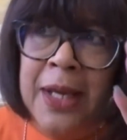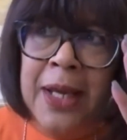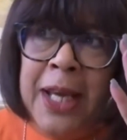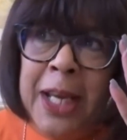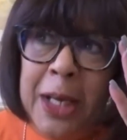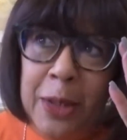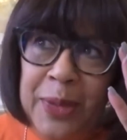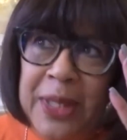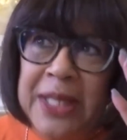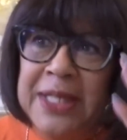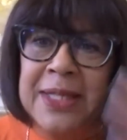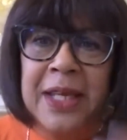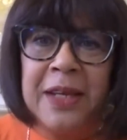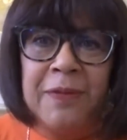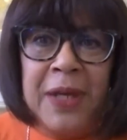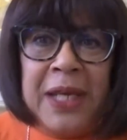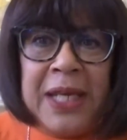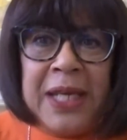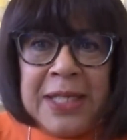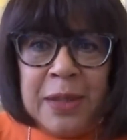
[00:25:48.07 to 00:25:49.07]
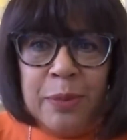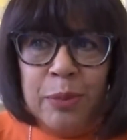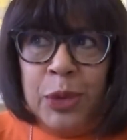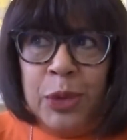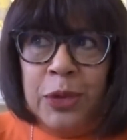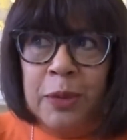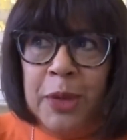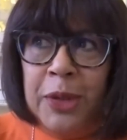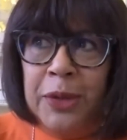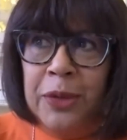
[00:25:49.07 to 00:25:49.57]
help their CVs and
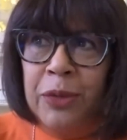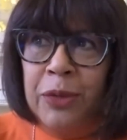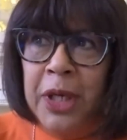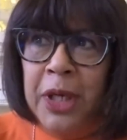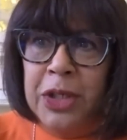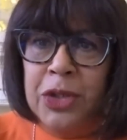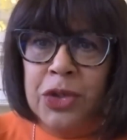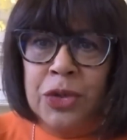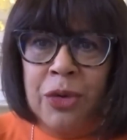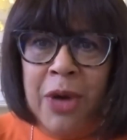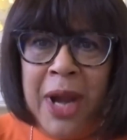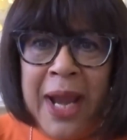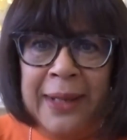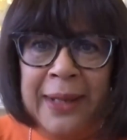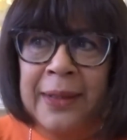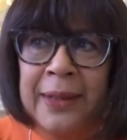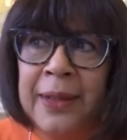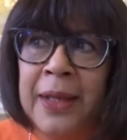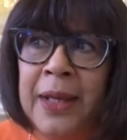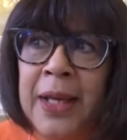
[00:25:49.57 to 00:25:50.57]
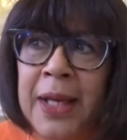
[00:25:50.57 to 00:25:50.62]
put them on the right track.